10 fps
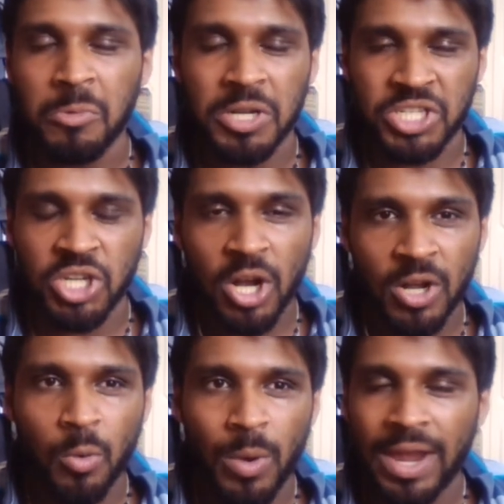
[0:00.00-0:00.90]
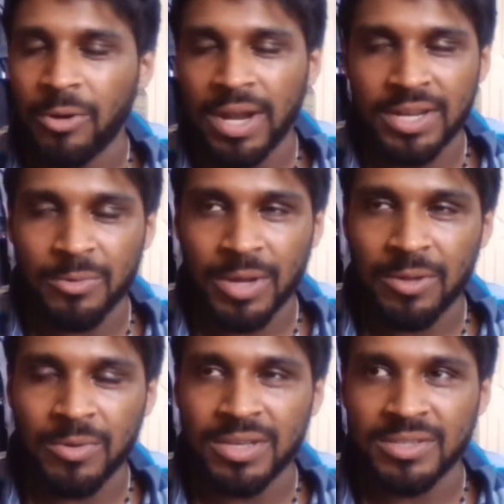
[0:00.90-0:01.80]
shark or whale, I don't know what
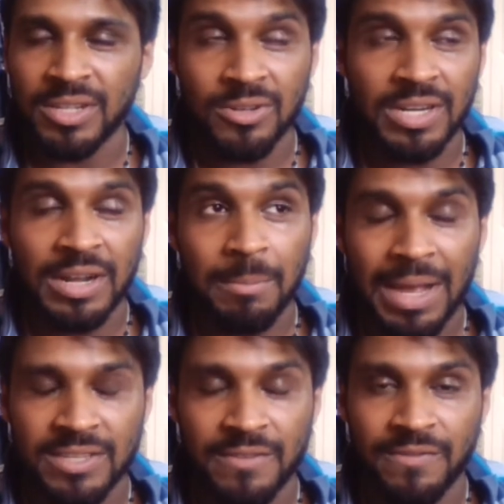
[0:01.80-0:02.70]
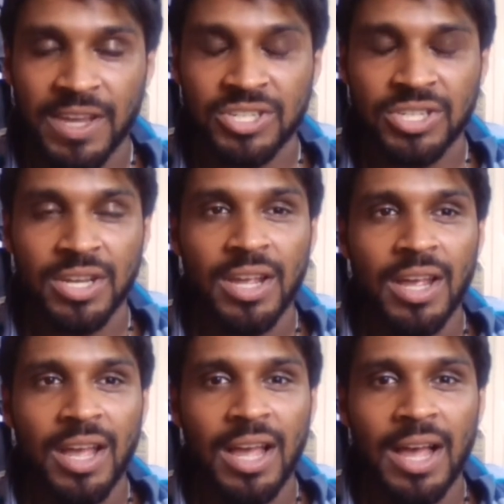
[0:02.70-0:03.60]
it was, it looked like a massive fish,
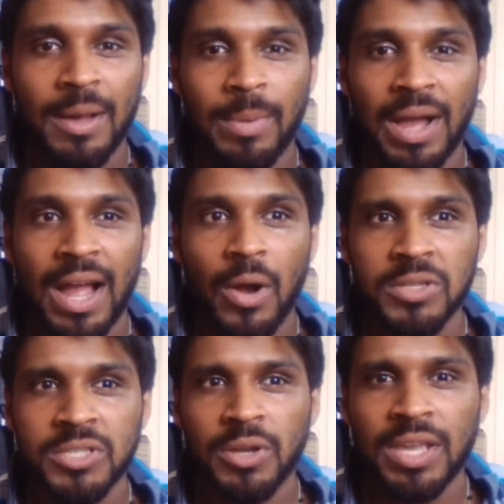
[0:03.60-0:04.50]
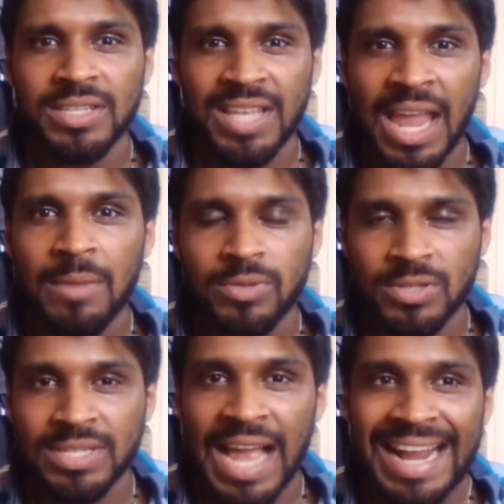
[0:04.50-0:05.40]
but also he's able
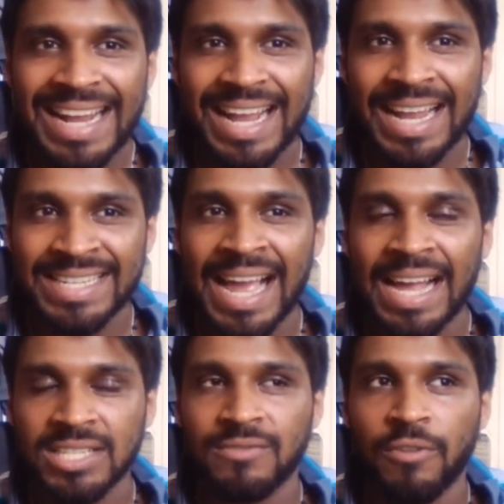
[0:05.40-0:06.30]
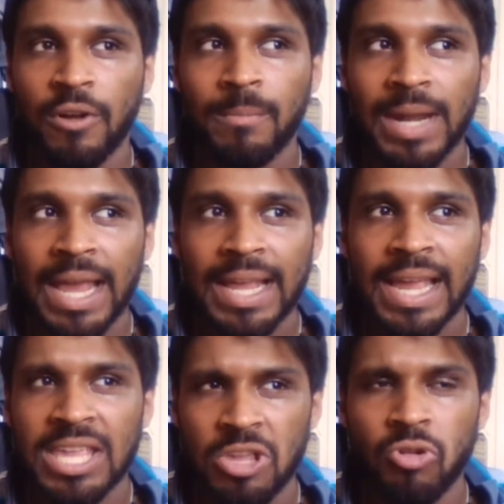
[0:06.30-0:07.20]
to tank attacks from like
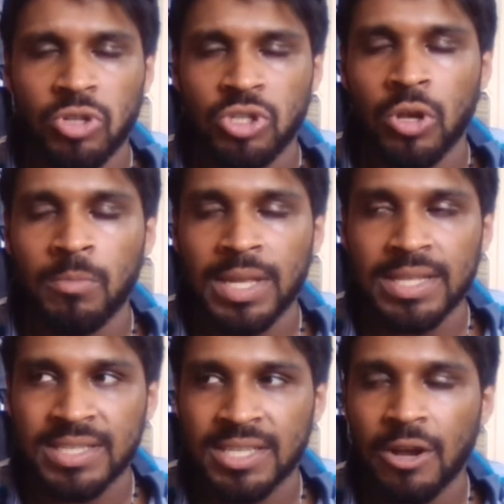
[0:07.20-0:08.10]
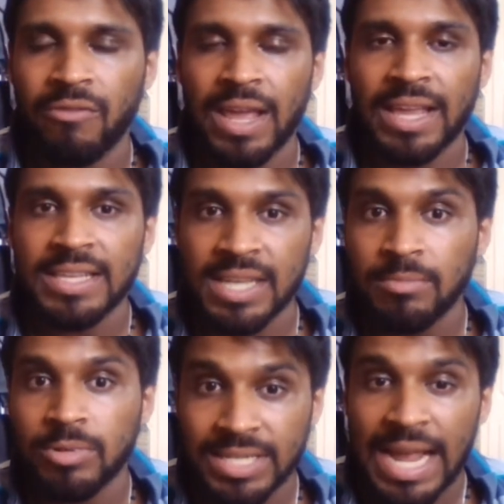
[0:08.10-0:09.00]
a huge zombie itself. Like he's
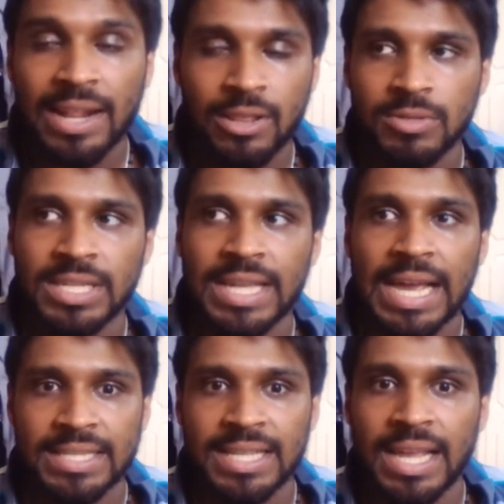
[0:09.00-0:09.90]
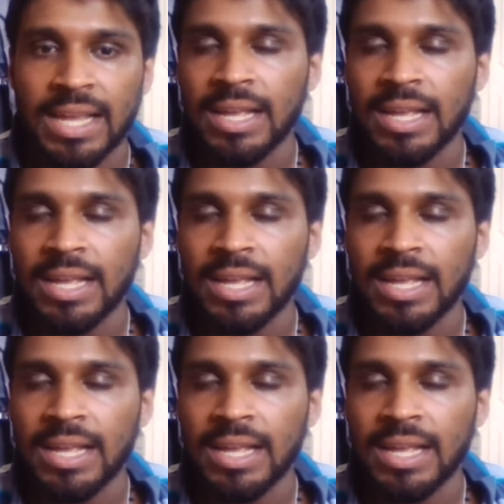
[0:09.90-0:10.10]
able to tank those attacks like